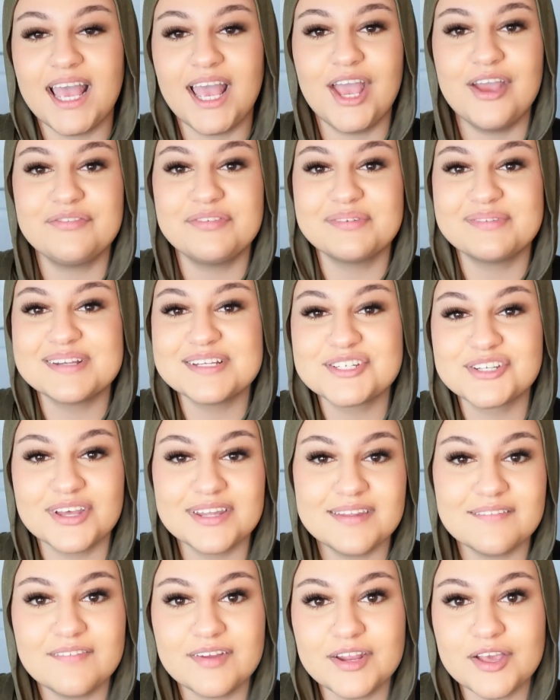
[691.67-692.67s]
If you enjoyed
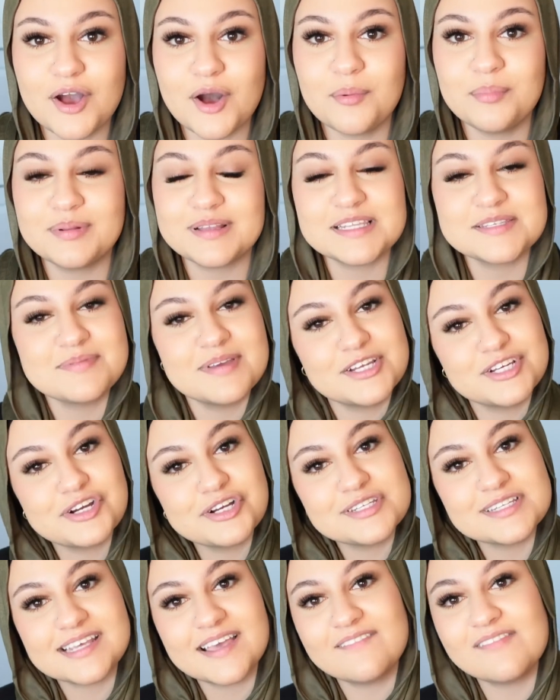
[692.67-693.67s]
the video, please make sure
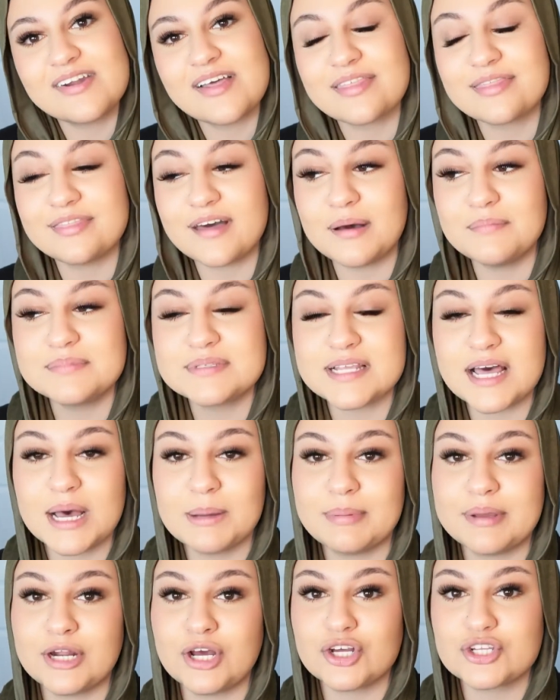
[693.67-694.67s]
to give it a thumbs up,
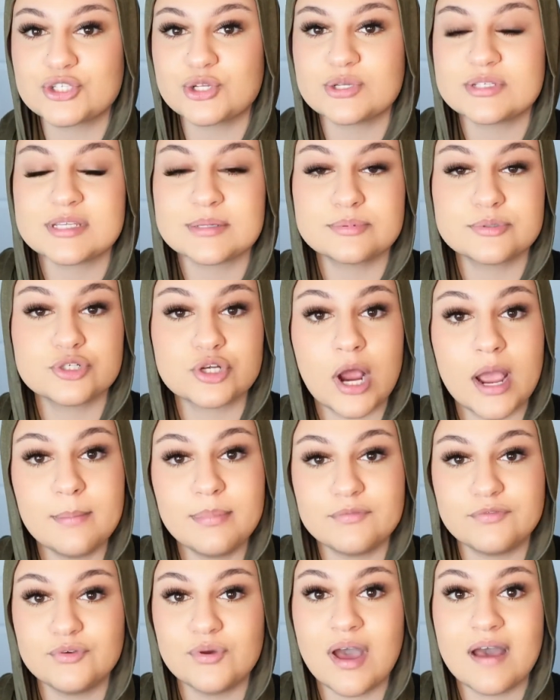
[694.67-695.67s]
and also subscribe
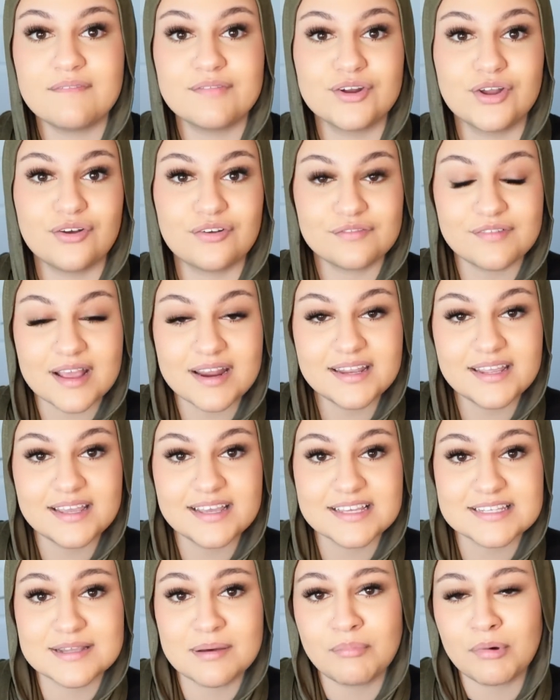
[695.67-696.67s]
if you haven't already,
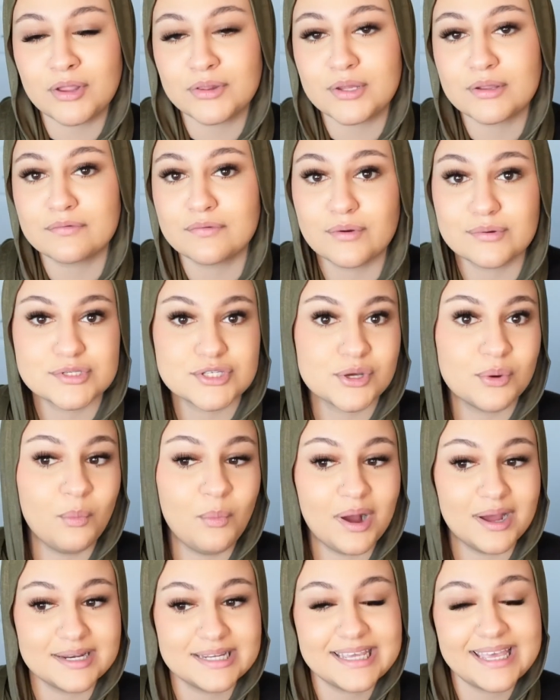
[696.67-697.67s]
because I'm on the road to
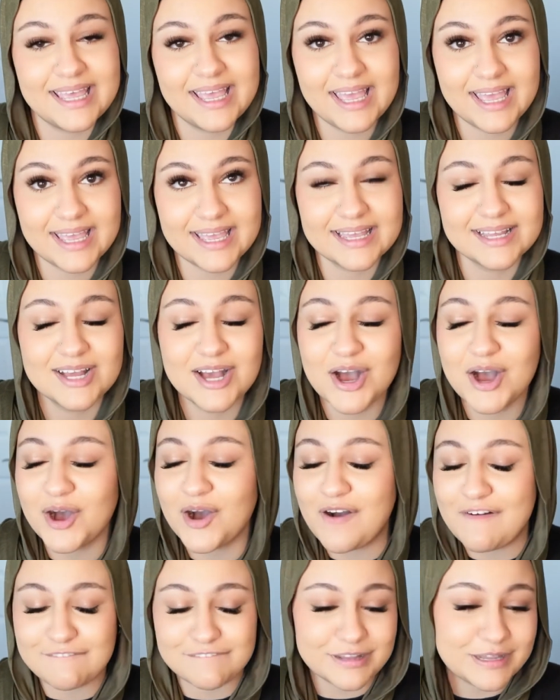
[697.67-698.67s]
1K.
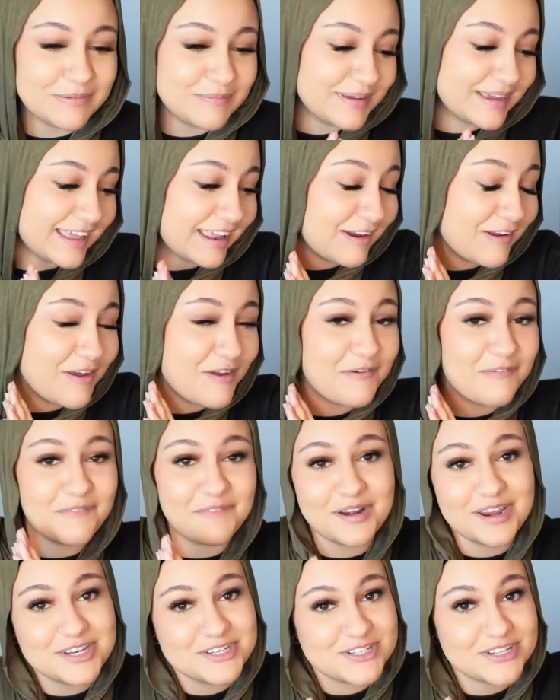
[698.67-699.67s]
Hopefully we can
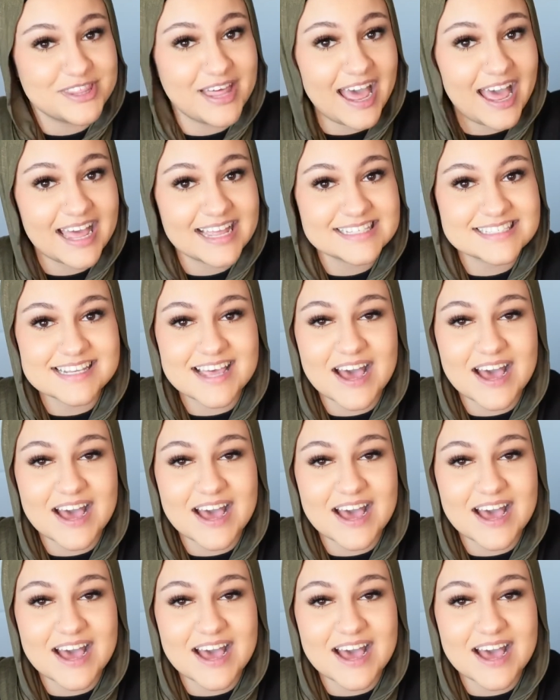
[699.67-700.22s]
reach that.